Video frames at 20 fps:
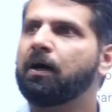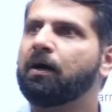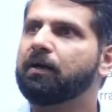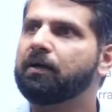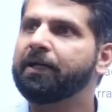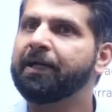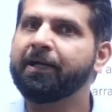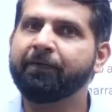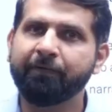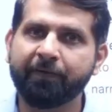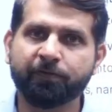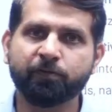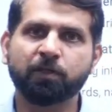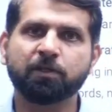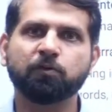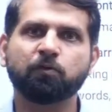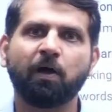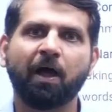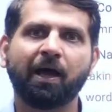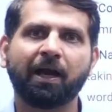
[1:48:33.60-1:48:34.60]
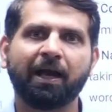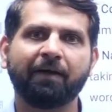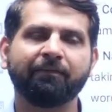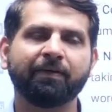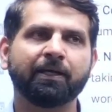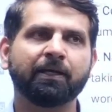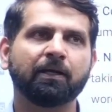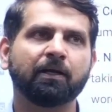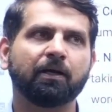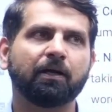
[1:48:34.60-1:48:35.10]
individuals who are
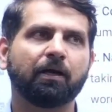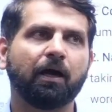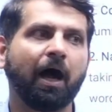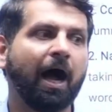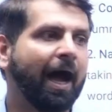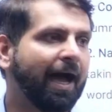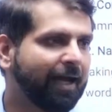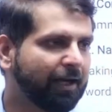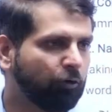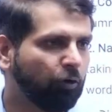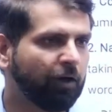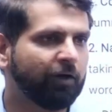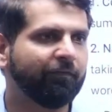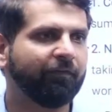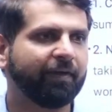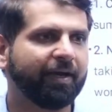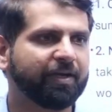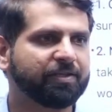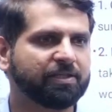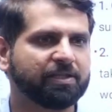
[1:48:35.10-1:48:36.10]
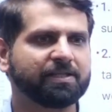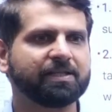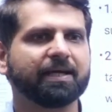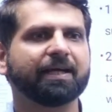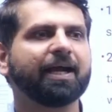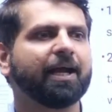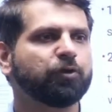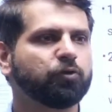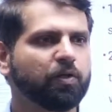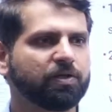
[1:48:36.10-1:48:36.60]
having a higher qualification, say
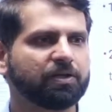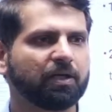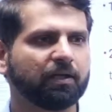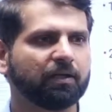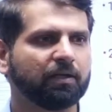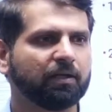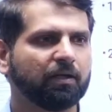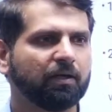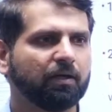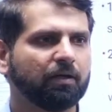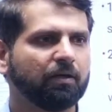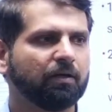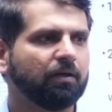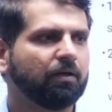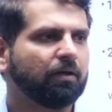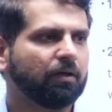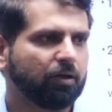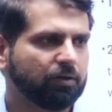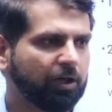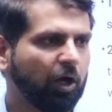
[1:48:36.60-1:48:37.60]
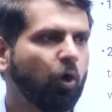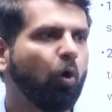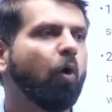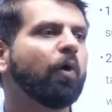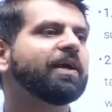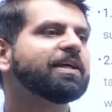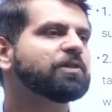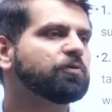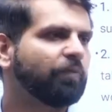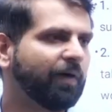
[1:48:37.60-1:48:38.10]
graduation, the
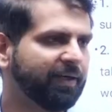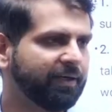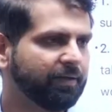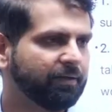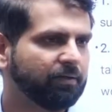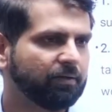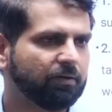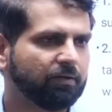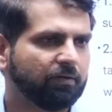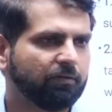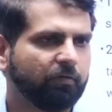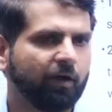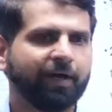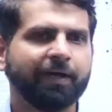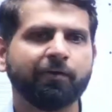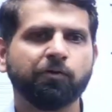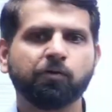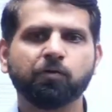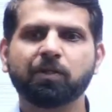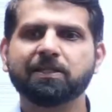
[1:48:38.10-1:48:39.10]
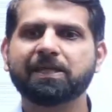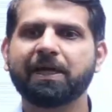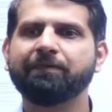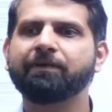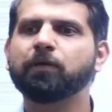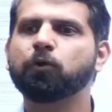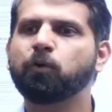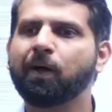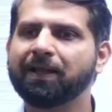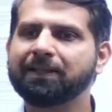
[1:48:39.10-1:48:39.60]
code is 1. For individuals
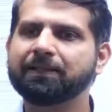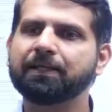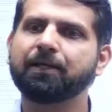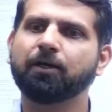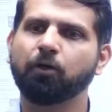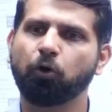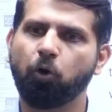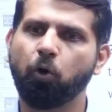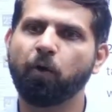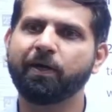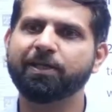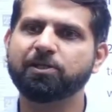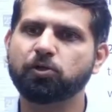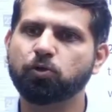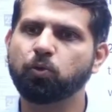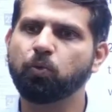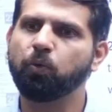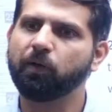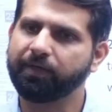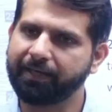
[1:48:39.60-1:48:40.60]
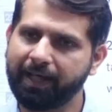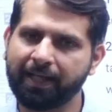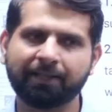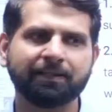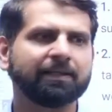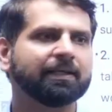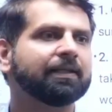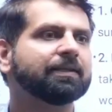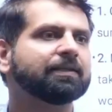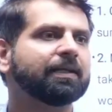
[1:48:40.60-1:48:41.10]
having 12th, code is 2,
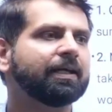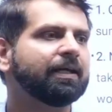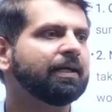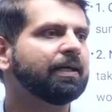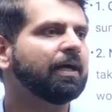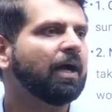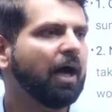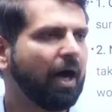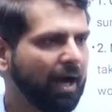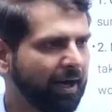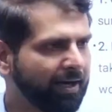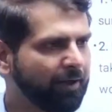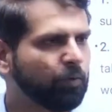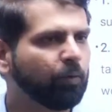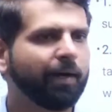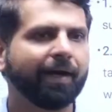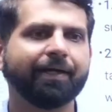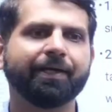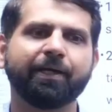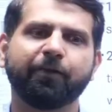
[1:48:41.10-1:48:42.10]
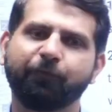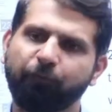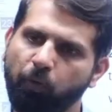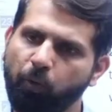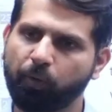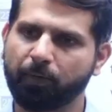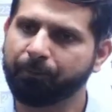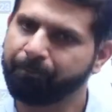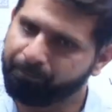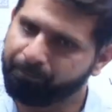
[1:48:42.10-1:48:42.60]
10th, 3, uneducated 4.